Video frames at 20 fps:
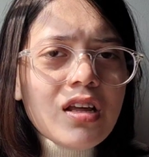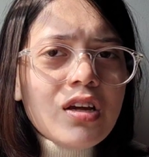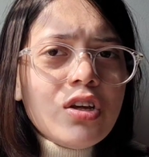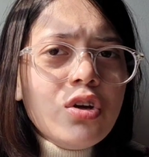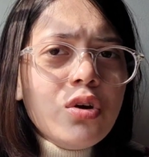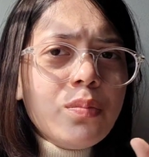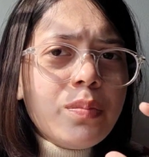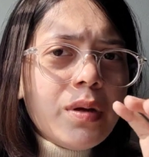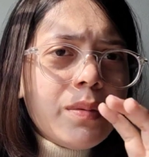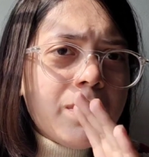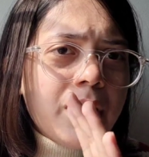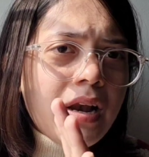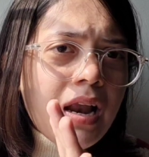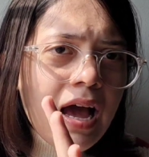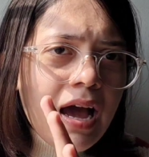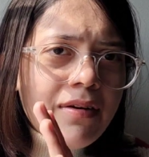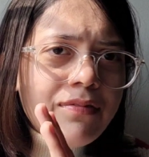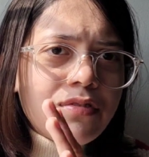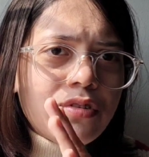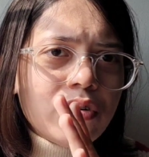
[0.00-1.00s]
you people
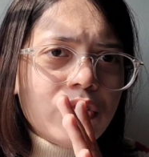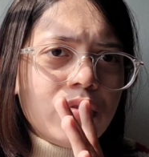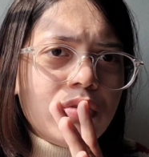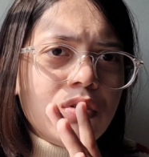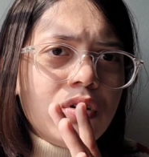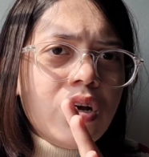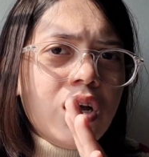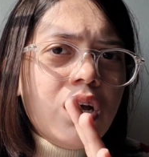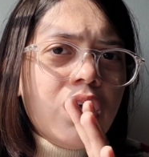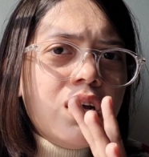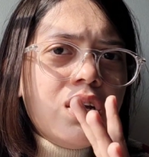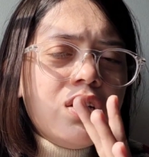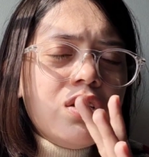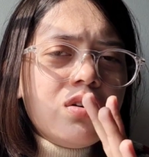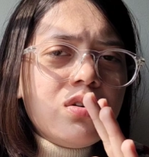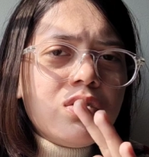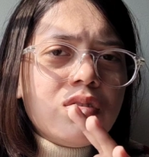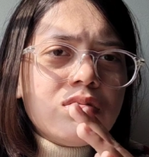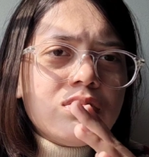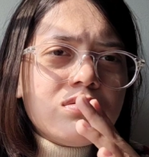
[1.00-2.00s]
have to,
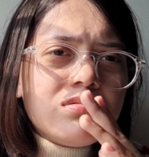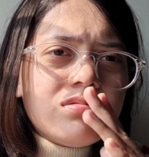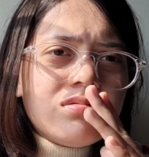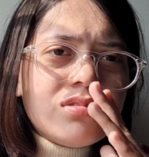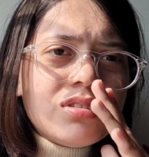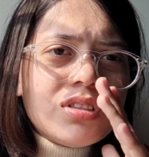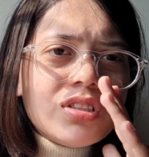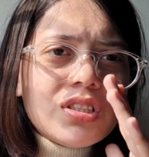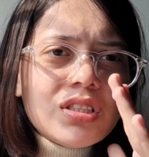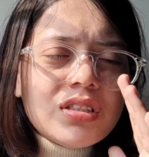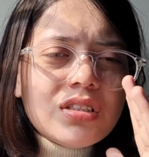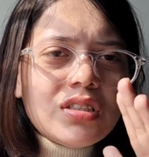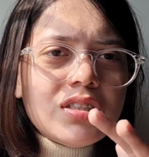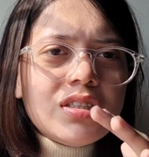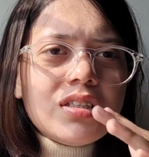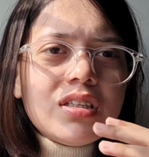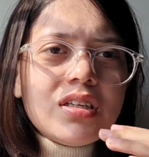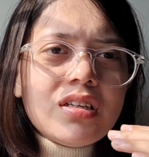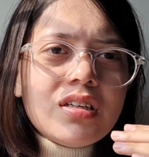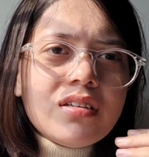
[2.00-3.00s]
you know,
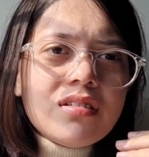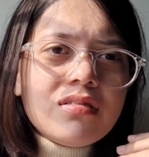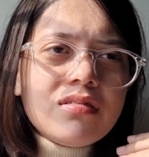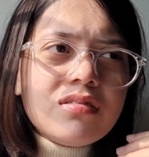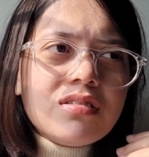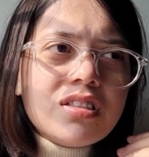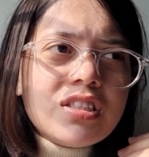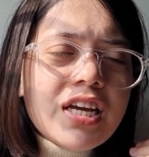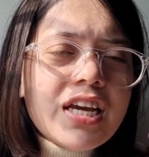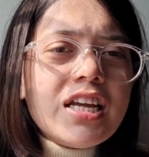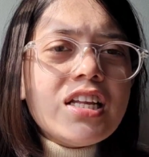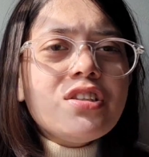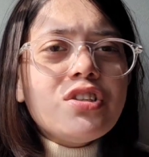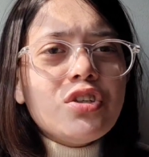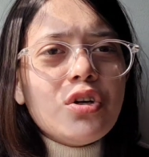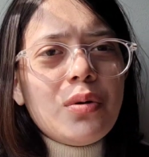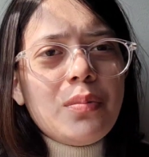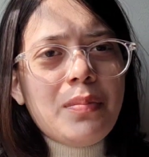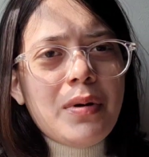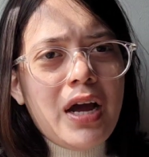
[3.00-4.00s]
change
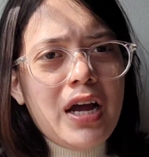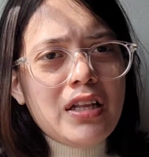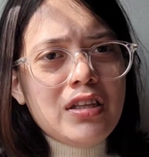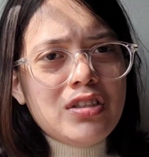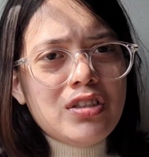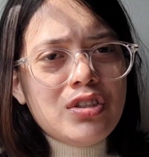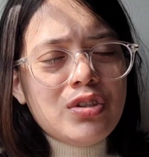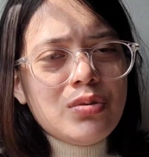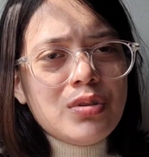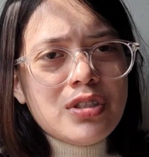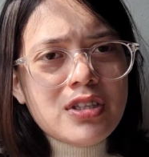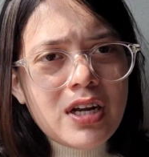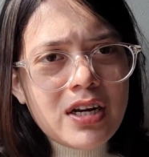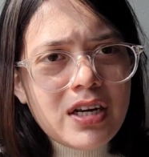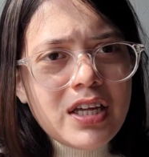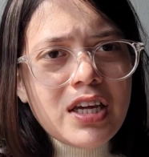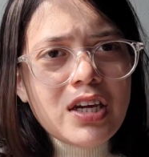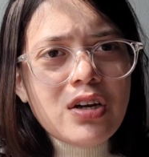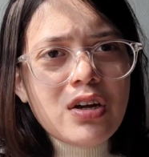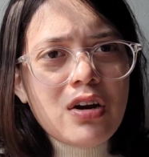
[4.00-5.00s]
your branch to
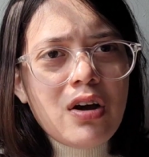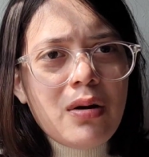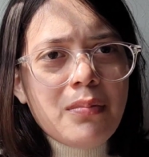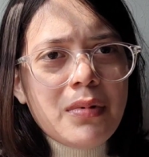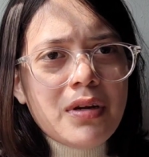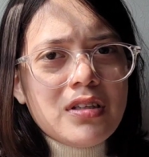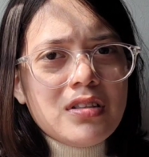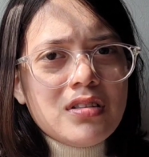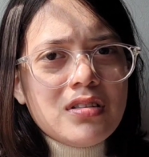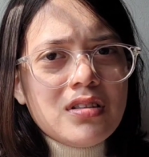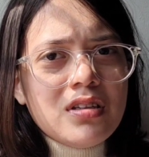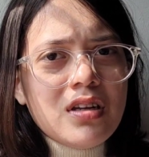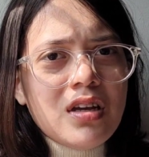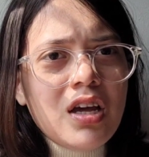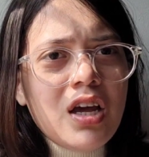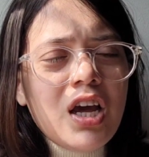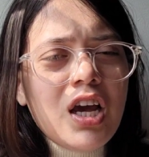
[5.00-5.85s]
study economics.